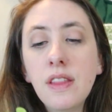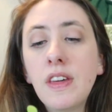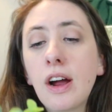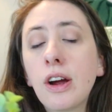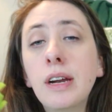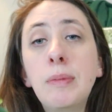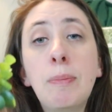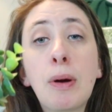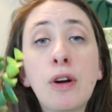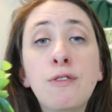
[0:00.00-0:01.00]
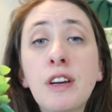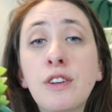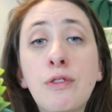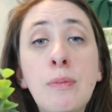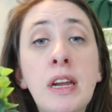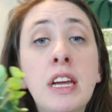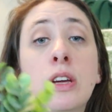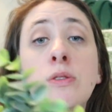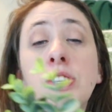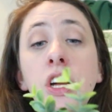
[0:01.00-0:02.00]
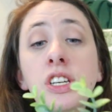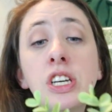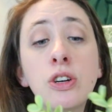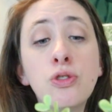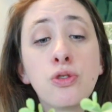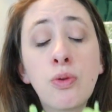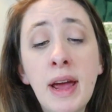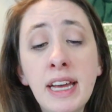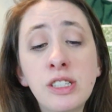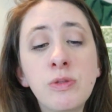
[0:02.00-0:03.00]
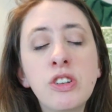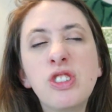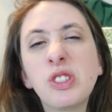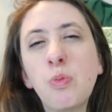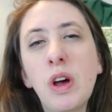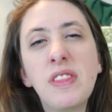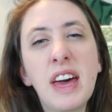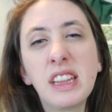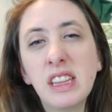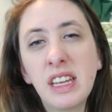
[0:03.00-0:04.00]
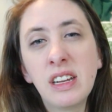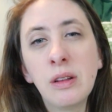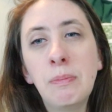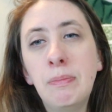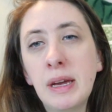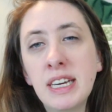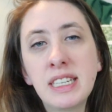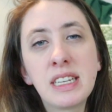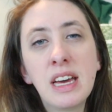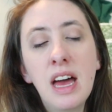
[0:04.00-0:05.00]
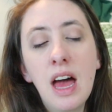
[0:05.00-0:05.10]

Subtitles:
They are going to be perfect for me to use on tiered trays when you just want that little bit